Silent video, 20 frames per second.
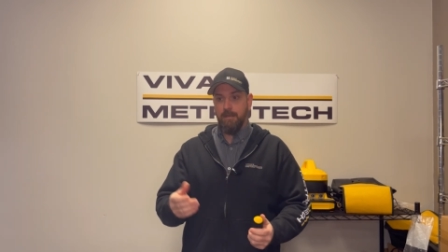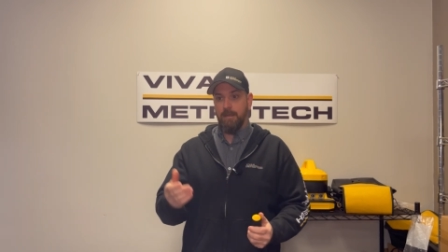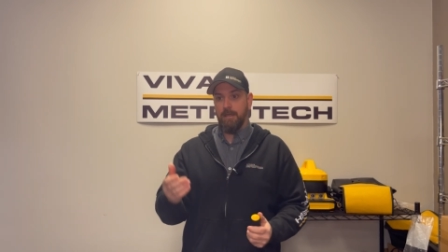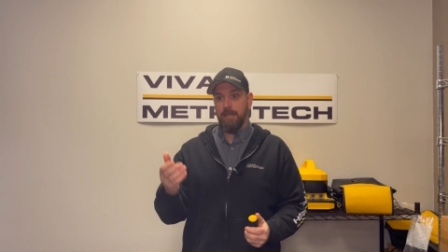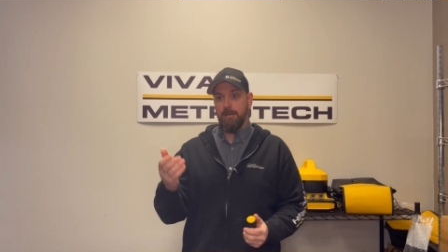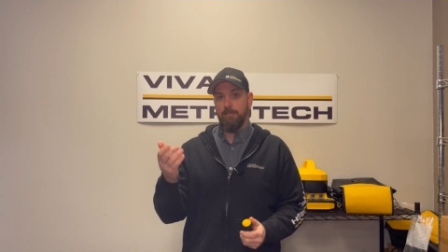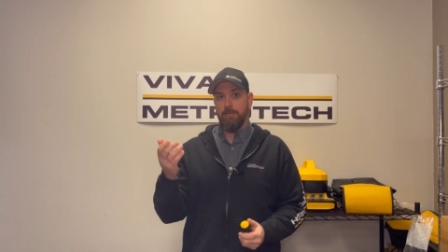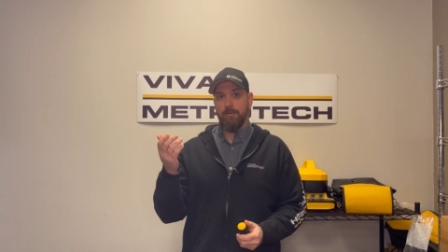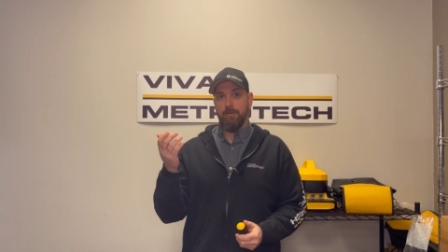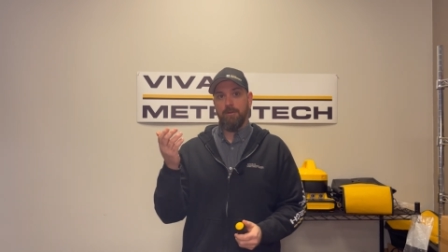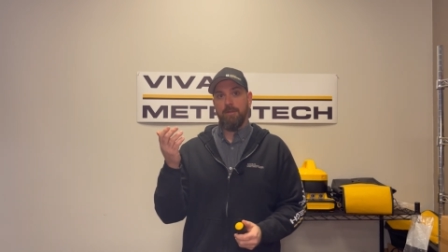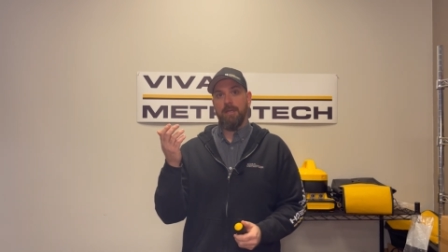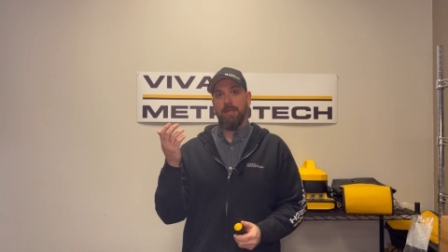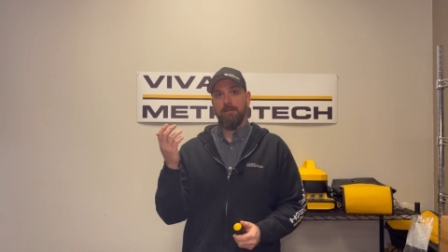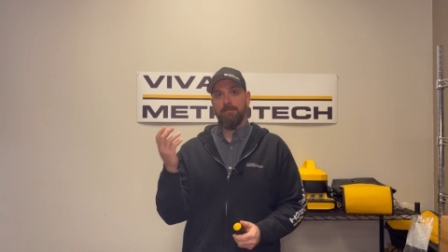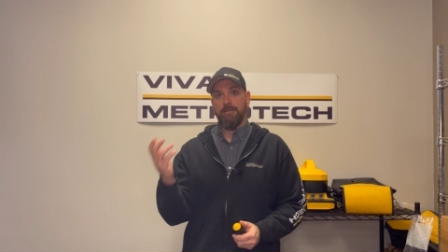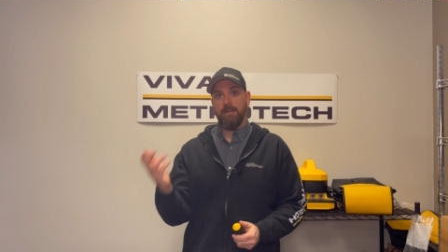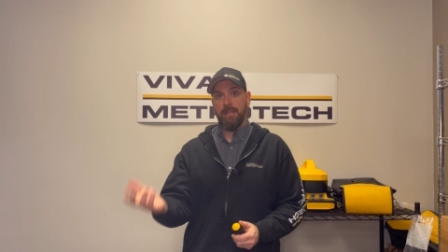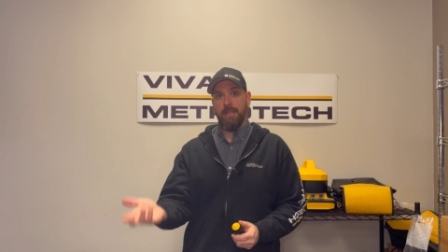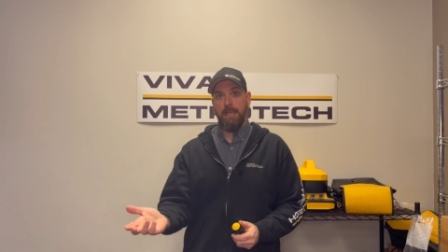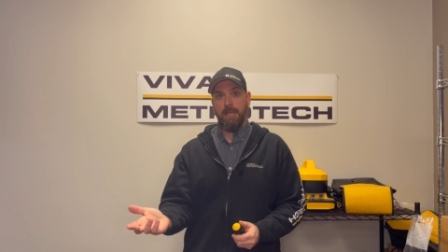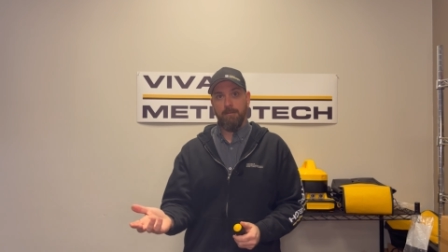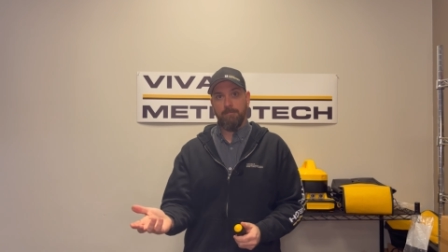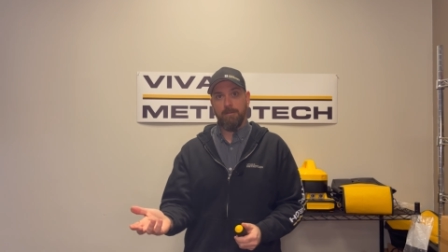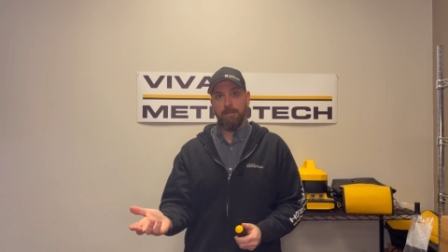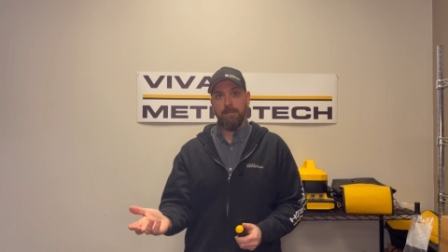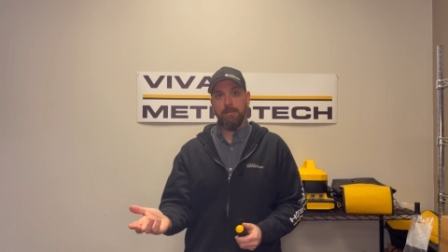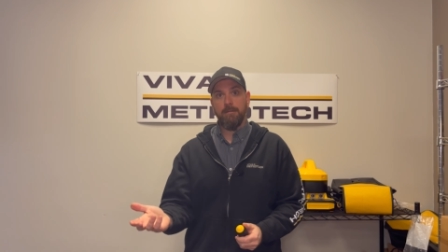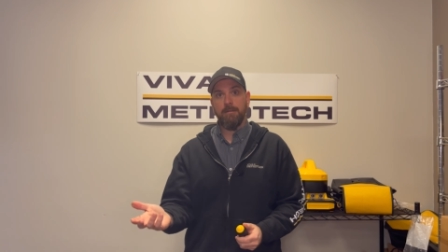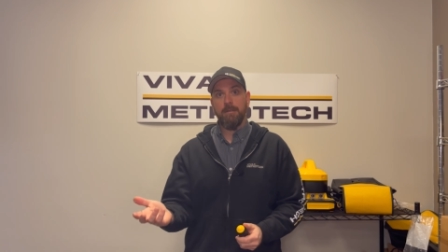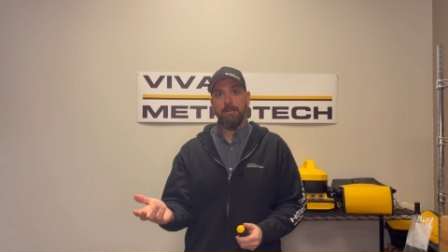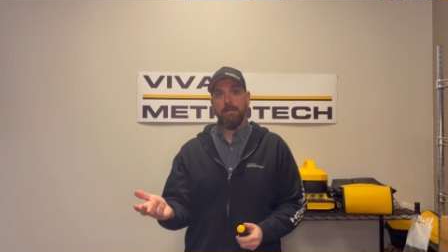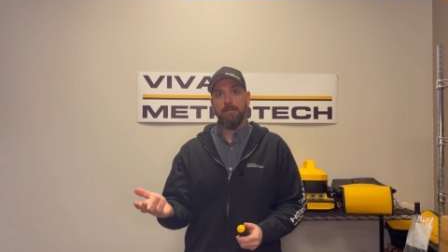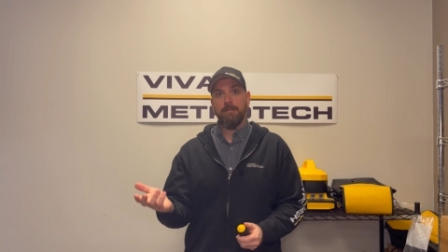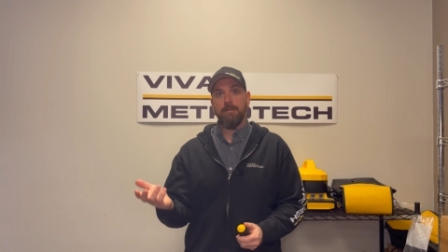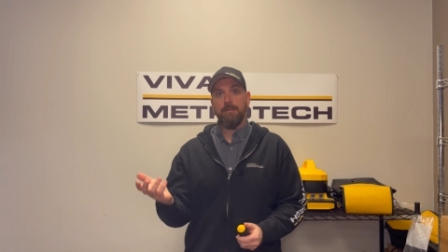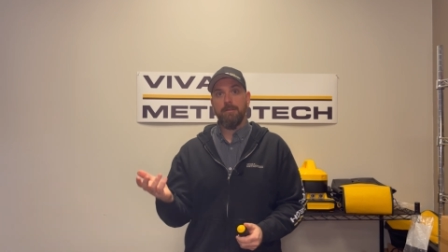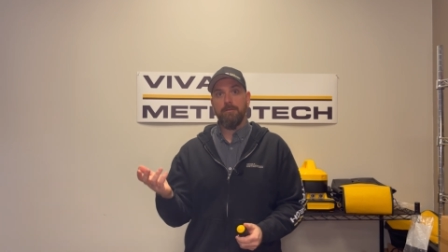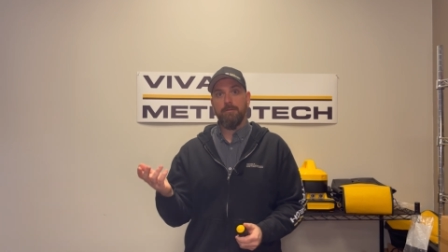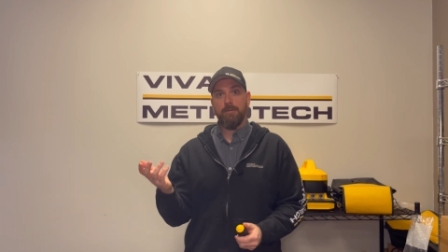um, or you have a camera
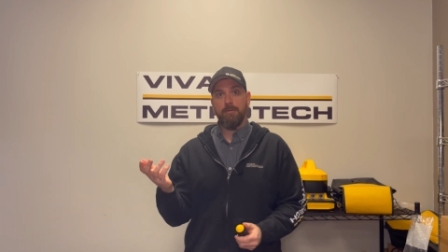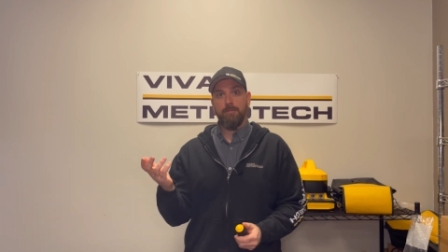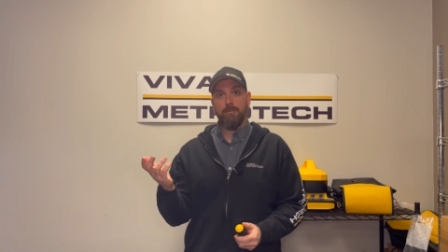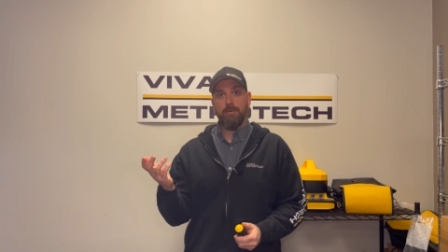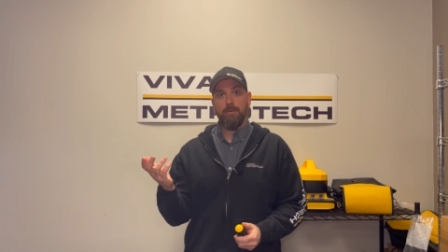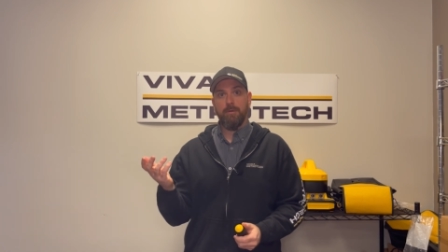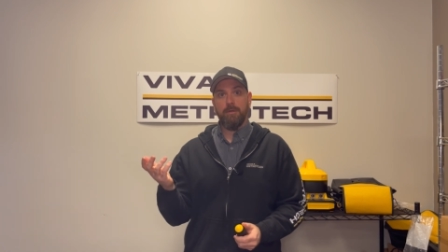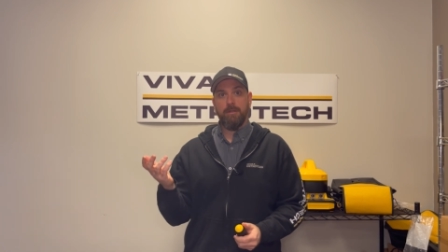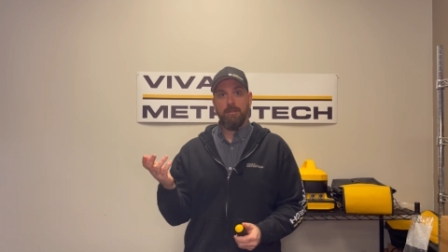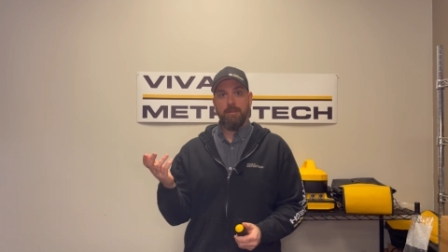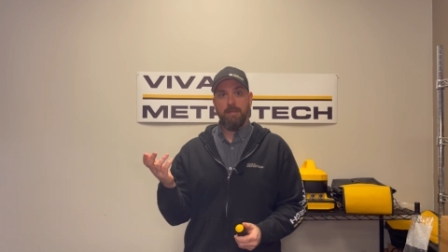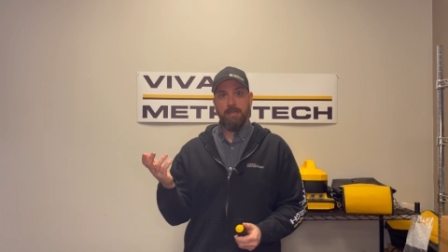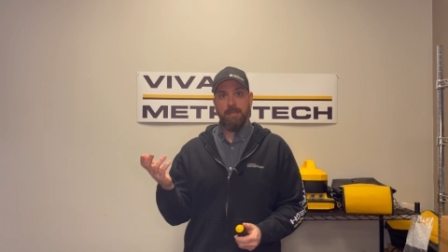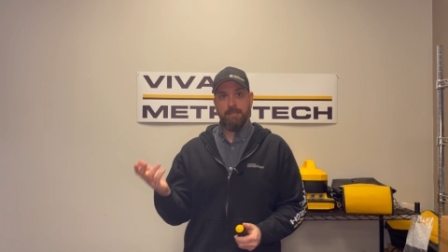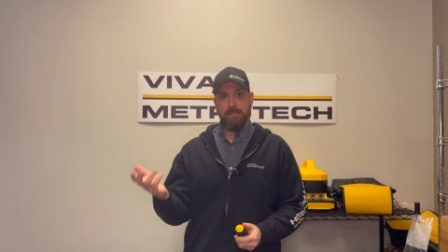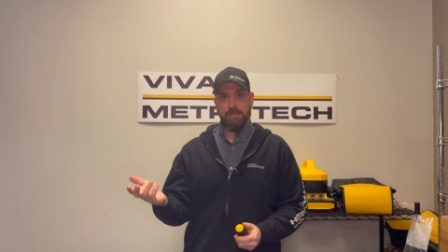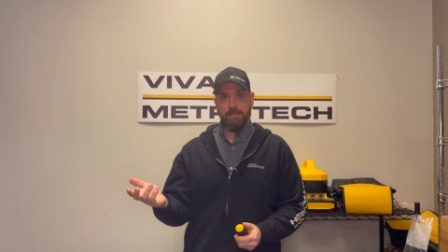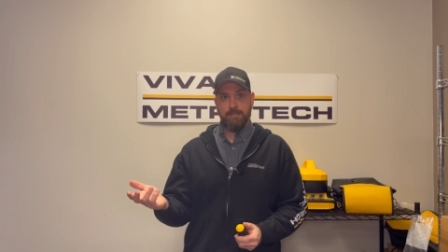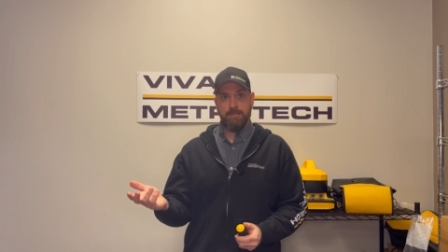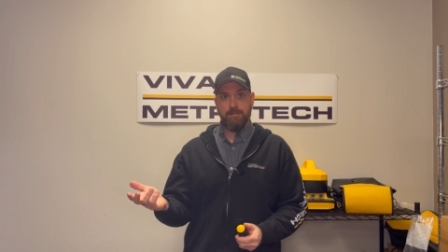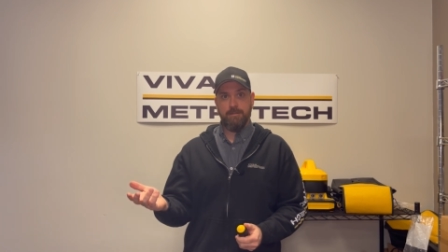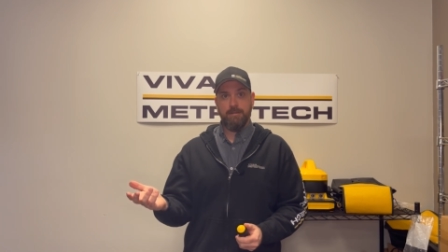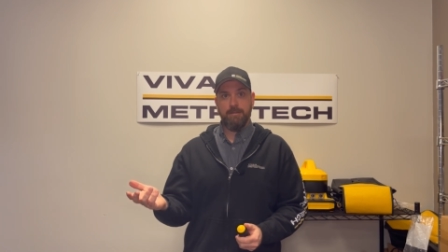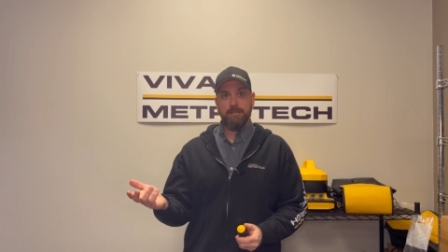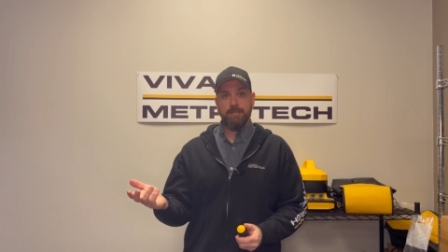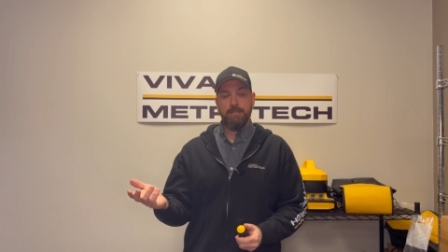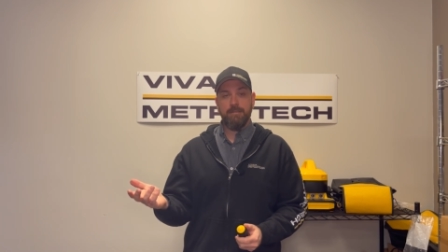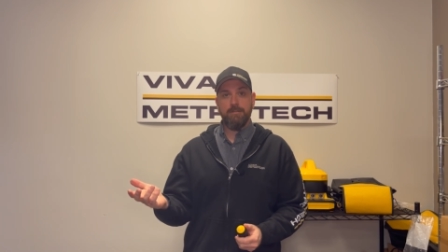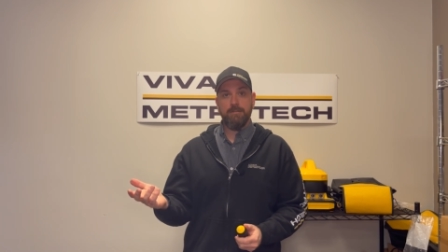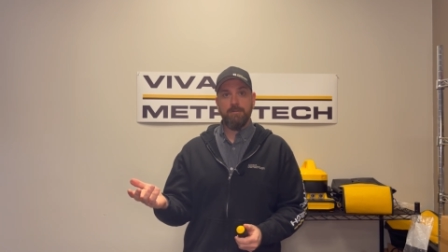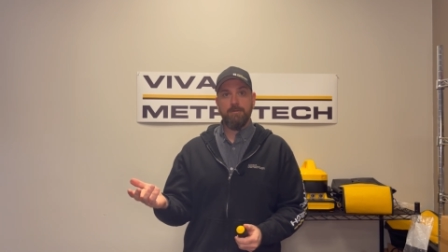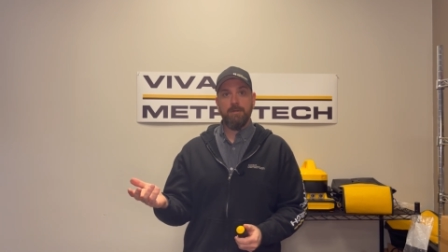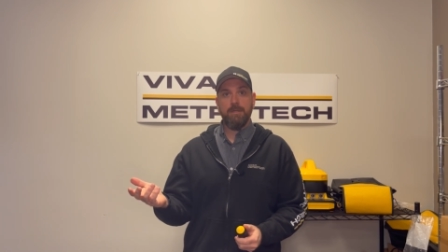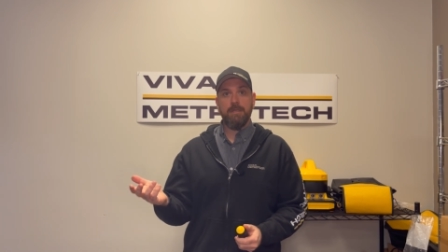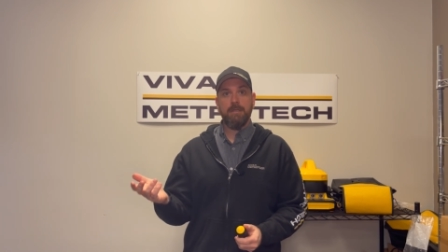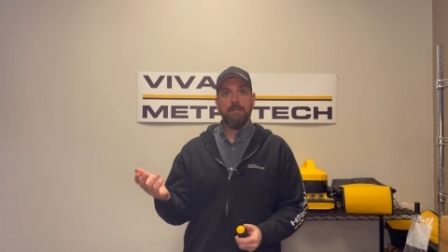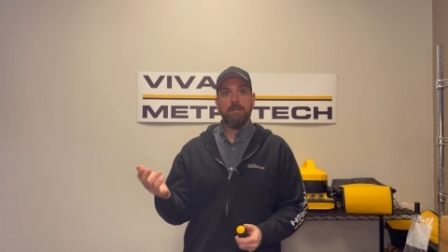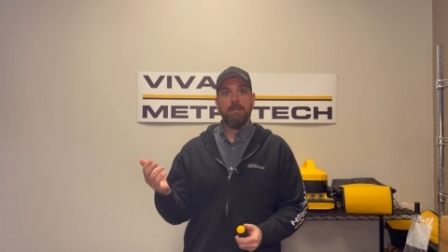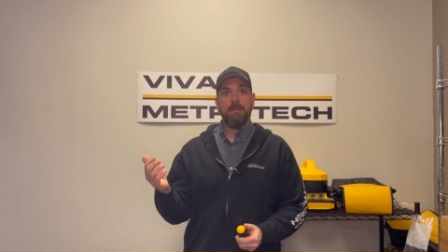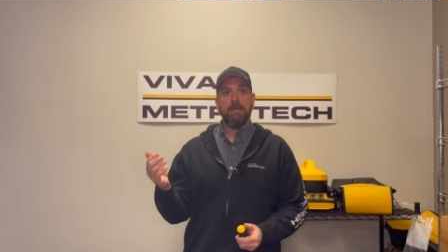that you can put that has a sonde into it